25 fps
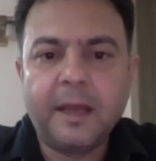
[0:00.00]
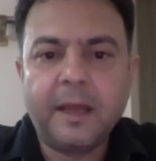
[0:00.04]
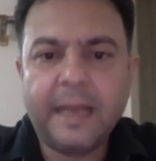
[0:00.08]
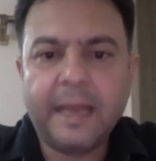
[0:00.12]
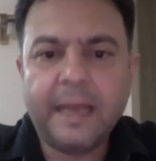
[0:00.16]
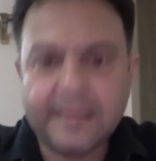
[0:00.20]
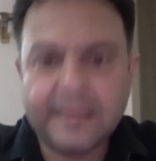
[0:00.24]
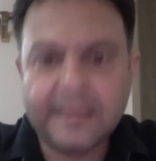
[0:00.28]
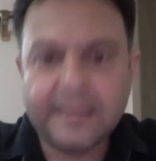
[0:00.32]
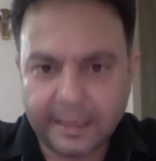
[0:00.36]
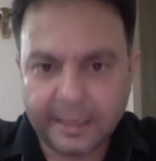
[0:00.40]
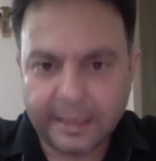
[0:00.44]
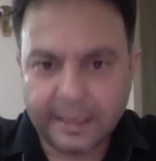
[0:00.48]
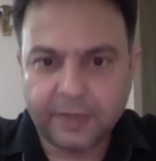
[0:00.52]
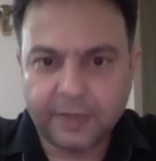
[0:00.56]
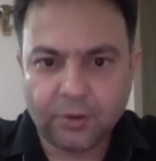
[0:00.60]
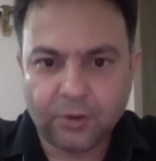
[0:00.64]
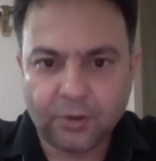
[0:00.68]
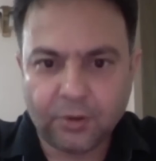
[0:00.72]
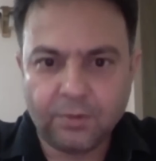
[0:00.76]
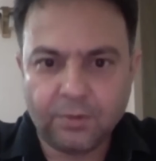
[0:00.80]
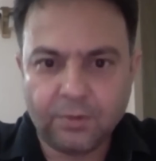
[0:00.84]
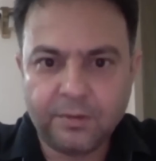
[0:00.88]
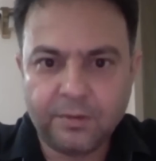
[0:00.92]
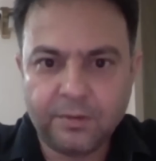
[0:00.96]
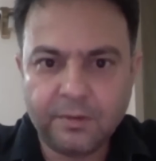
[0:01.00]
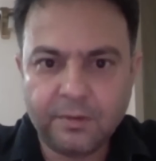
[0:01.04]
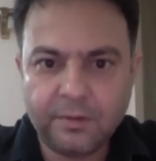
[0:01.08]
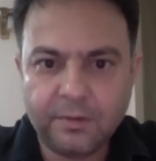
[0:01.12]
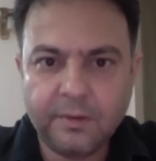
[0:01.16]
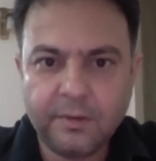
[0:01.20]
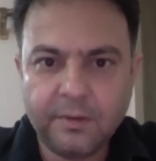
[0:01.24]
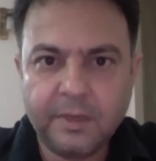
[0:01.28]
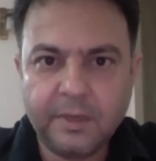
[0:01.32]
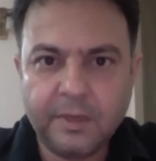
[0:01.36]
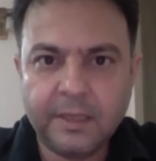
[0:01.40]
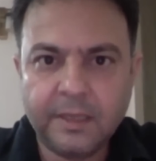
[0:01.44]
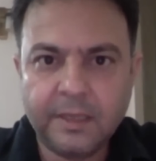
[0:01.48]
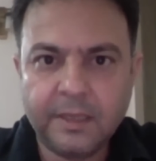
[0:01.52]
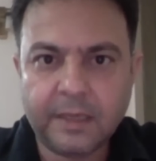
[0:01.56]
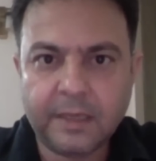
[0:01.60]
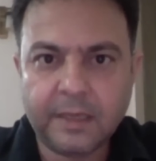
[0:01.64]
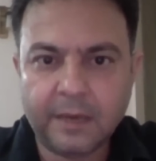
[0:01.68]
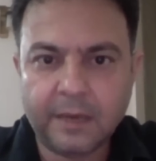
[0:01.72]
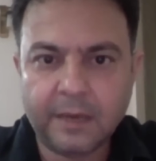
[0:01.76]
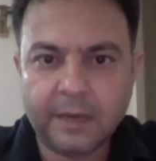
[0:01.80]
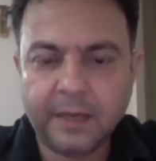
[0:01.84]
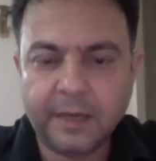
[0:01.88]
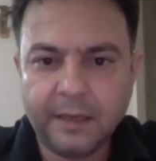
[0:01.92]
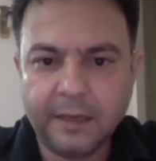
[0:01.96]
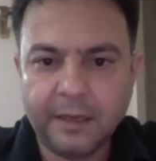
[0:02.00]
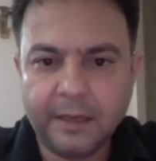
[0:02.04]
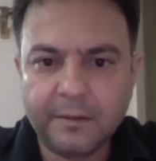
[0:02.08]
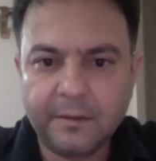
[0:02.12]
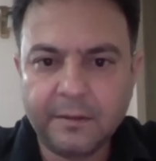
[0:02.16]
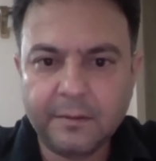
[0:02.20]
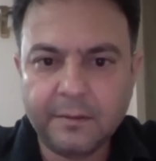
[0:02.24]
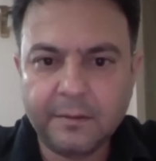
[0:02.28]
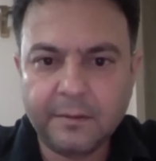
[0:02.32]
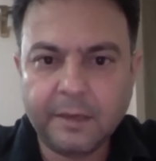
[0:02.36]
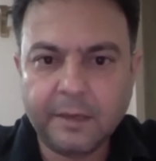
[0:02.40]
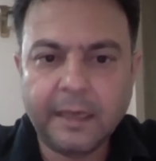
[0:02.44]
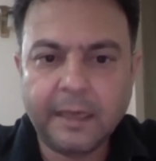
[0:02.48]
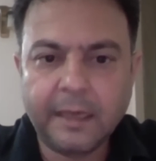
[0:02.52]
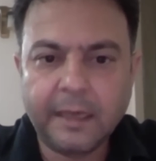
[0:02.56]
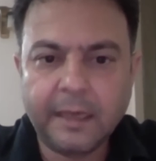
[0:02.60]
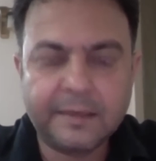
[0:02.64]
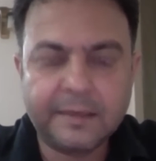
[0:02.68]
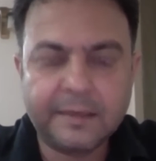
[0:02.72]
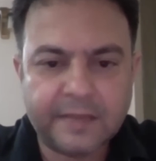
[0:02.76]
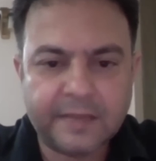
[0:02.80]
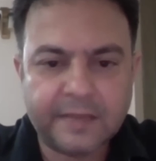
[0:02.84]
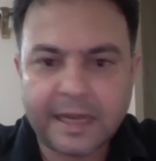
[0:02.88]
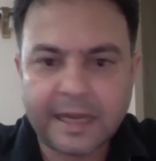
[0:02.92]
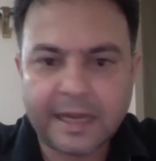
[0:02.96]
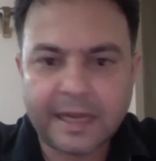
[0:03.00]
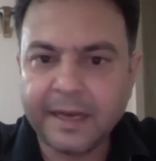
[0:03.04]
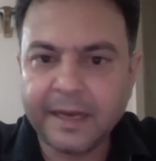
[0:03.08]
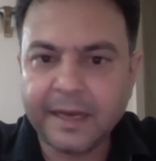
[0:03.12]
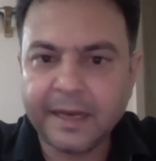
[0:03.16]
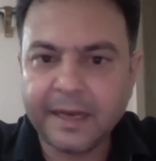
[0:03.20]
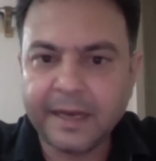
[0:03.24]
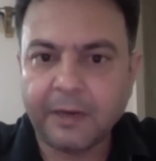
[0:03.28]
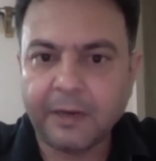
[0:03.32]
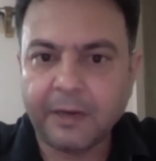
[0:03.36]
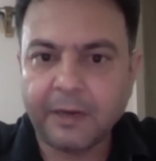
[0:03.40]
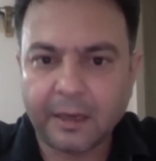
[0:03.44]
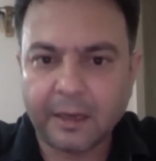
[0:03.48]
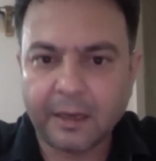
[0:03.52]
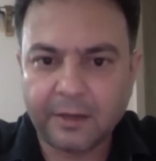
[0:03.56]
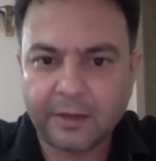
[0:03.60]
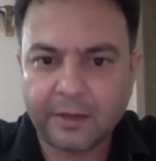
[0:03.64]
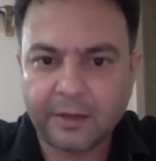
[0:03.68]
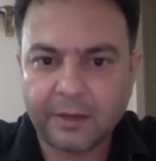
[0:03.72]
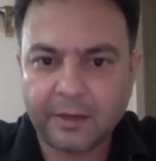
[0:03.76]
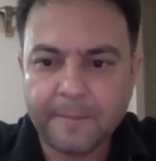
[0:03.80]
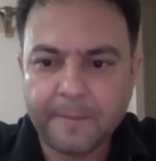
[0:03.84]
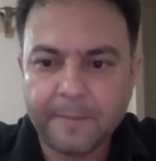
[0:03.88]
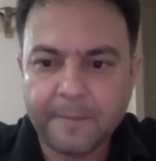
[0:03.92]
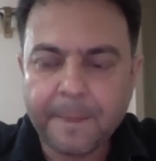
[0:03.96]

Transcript: is an issue in the country, and it's there in every country.